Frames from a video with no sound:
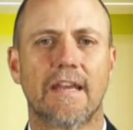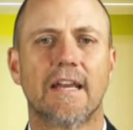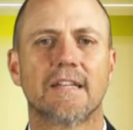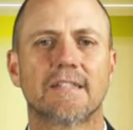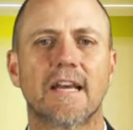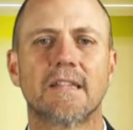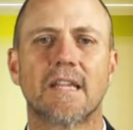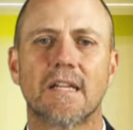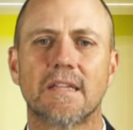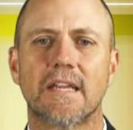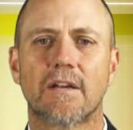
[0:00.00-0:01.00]

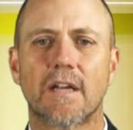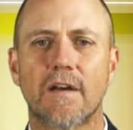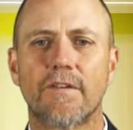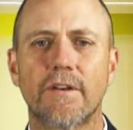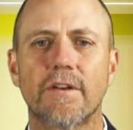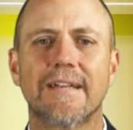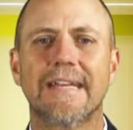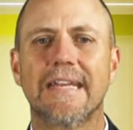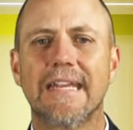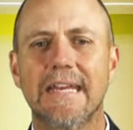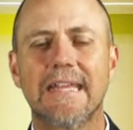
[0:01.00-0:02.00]
Santander Governor
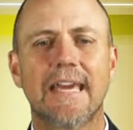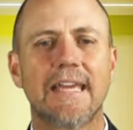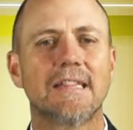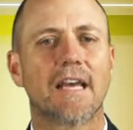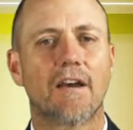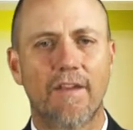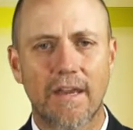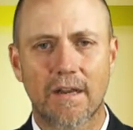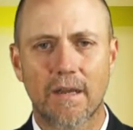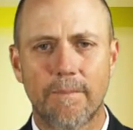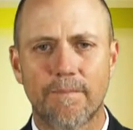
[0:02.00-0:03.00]
Didier
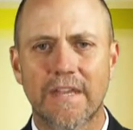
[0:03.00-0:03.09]
Tavera